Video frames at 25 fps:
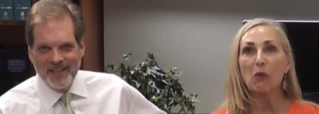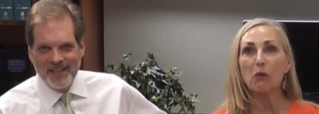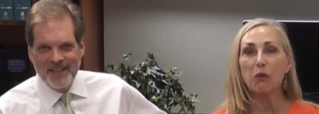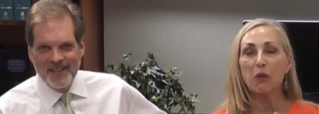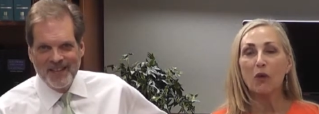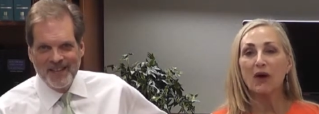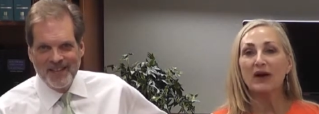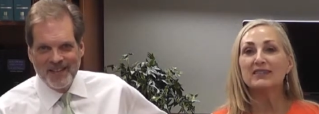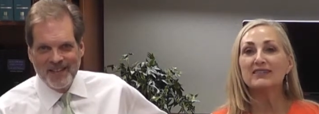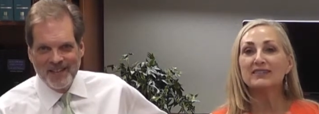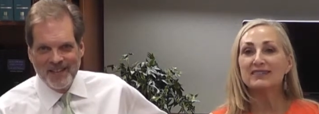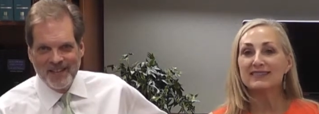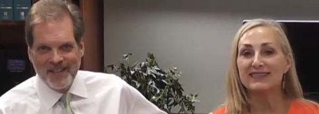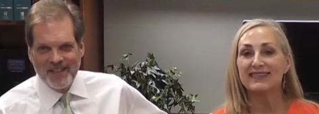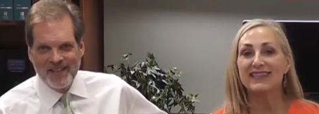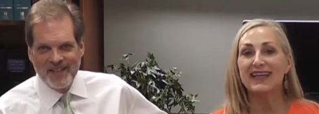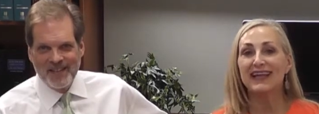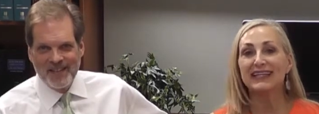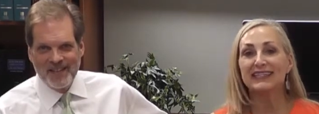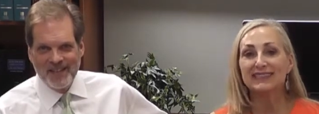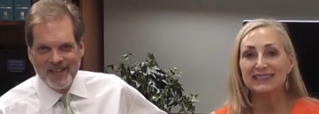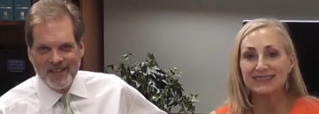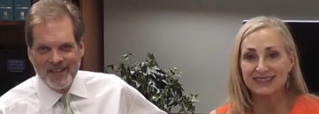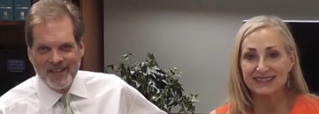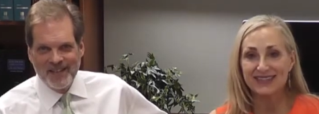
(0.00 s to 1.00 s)
Speaker 1: once they
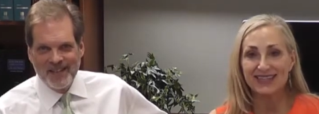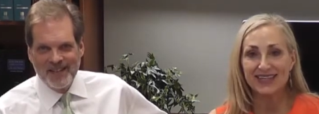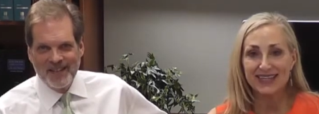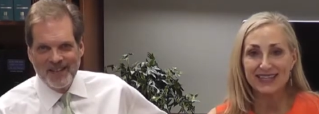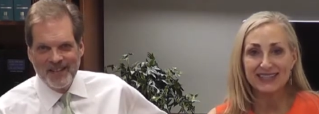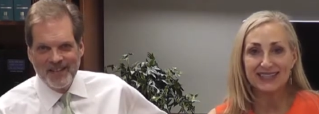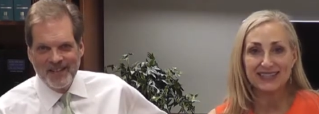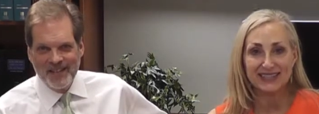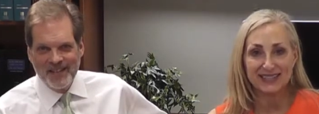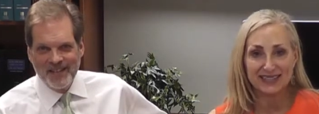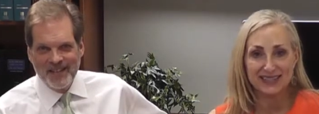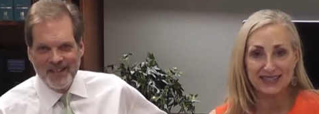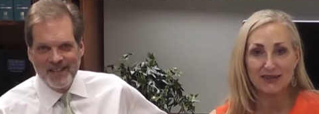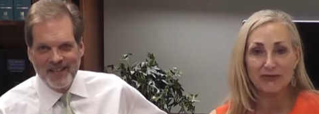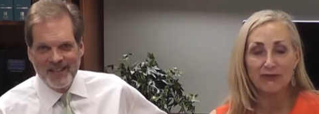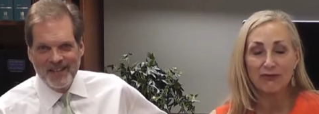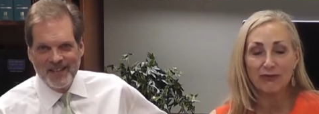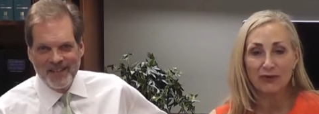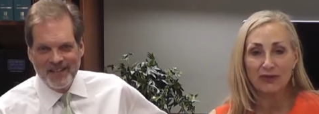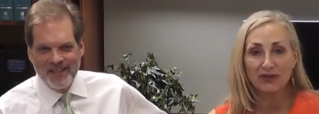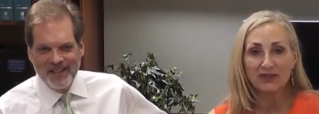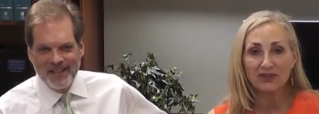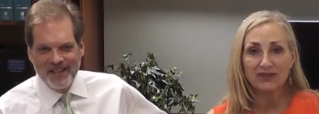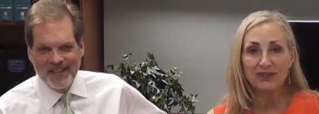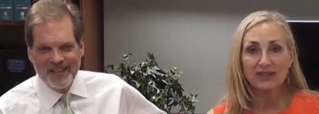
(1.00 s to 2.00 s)
see it
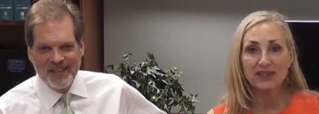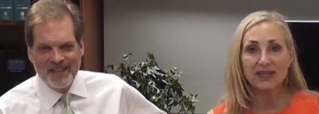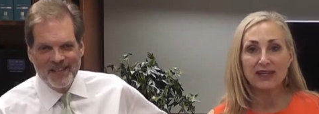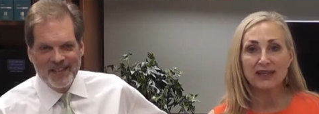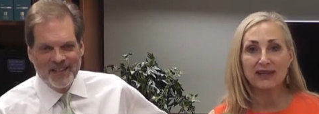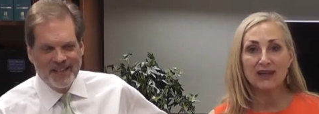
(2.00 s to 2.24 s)
differently